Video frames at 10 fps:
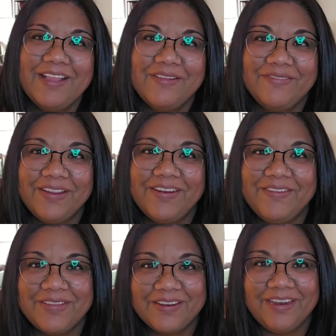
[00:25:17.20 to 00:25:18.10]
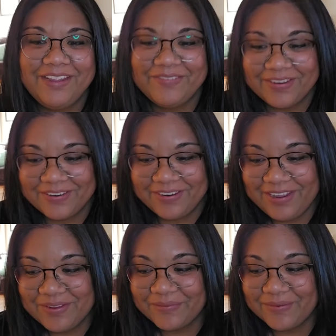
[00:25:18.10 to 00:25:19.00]
a very, very,
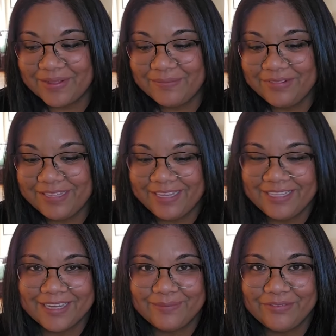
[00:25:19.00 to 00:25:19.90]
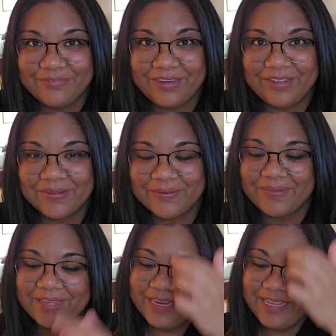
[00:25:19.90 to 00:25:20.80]
very rambly type of video.
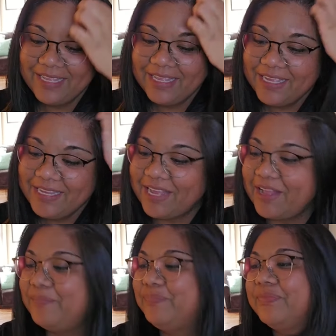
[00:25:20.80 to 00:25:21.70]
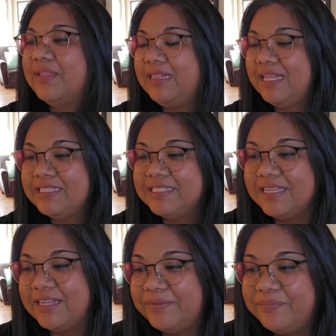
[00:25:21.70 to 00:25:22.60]
But yeah, let's
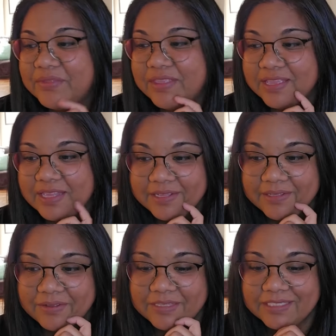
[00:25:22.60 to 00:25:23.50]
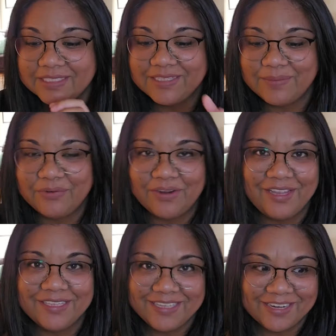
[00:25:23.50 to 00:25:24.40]
um,
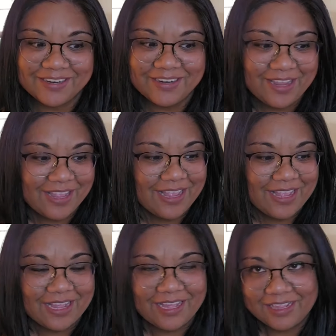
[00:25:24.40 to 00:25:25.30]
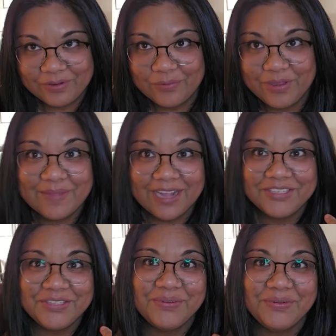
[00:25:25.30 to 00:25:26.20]
summarize here. Uh, going back
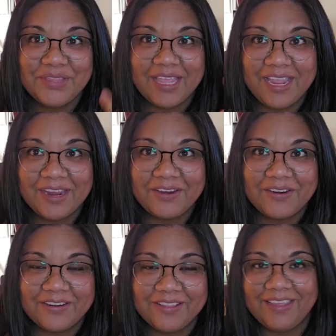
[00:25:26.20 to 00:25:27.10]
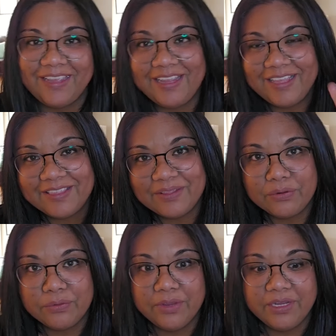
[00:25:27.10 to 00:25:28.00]
to the hair thing, the
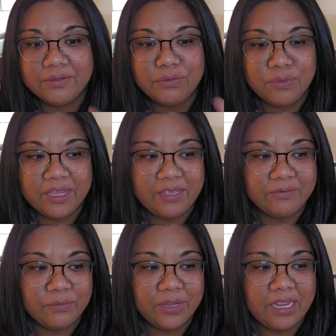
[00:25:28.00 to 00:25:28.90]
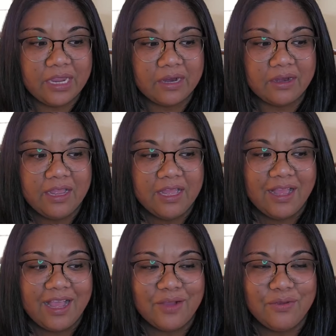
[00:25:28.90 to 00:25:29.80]
growing out the white white hair,
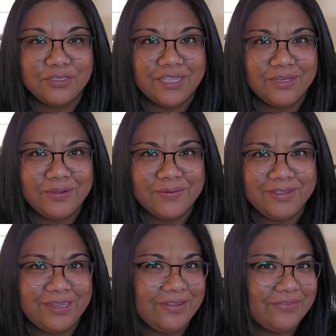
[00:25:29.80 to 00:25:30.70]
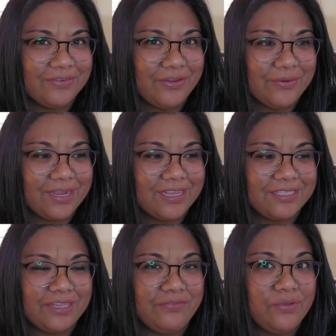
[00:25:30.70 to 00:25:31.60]
how is that going for you
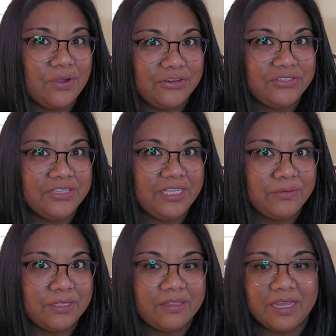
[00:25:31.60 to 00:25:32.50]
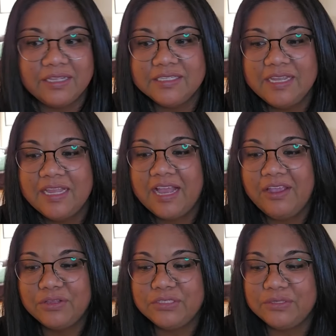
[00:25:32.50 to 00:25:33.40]
guys? If you are dealing with that,
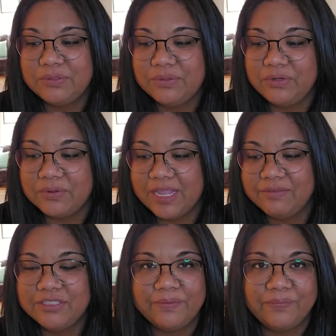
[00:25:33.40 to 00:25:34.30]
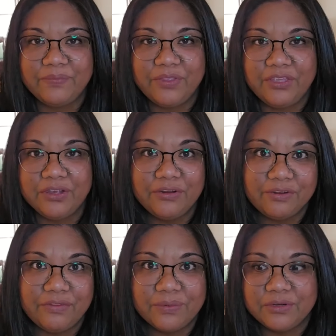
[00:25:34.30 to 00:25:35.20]
I also know I have some
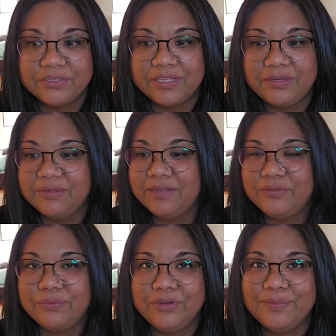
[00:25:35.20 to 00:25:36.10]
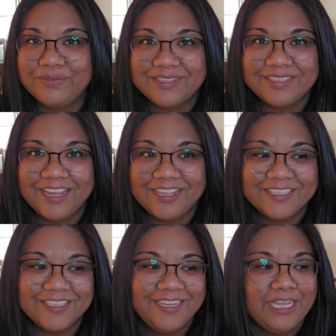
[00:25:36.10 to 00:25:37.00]
younger viewers that don't have to worry about this
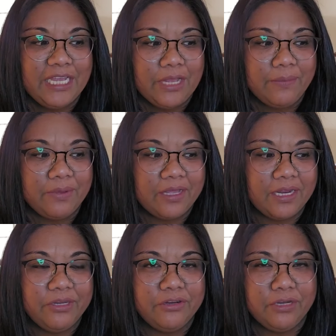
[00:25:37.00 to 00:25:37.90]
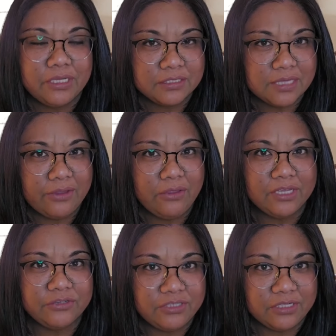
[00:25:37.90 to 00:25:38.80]
yet, but I'm curious how you
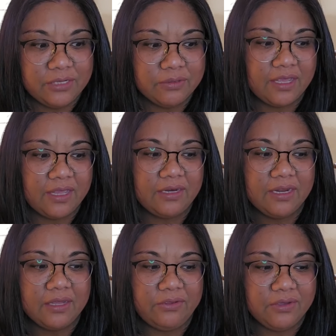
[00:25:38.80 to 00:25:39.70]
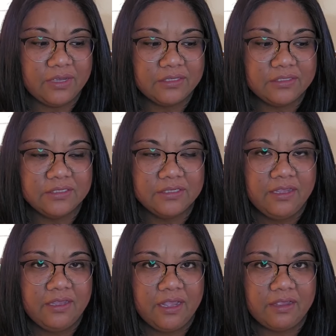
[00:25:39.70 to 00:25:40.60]
guys are dealing with that and how you guys
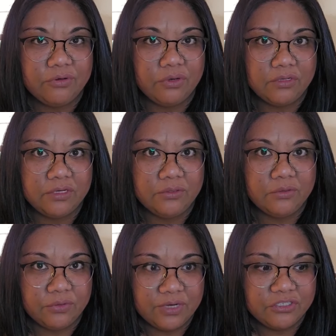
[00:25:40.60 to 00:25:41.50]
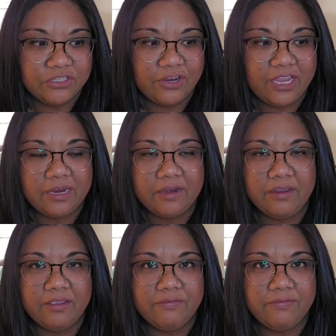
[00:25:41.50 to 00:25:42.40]
have grown grown out your
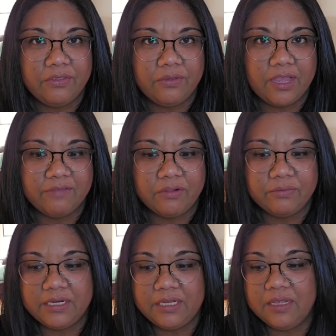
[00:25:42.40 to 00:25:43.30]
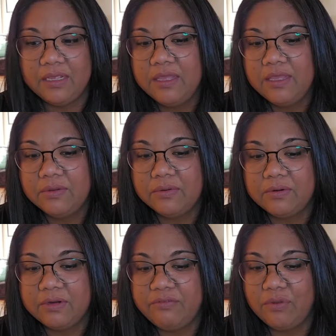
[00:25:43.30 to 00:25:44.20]
hair if you have already,
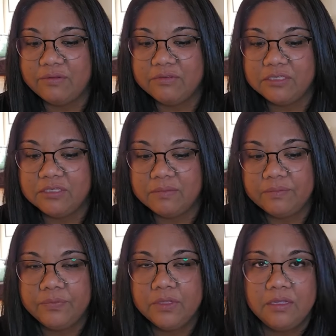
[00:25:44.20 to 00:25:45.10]
or if you have some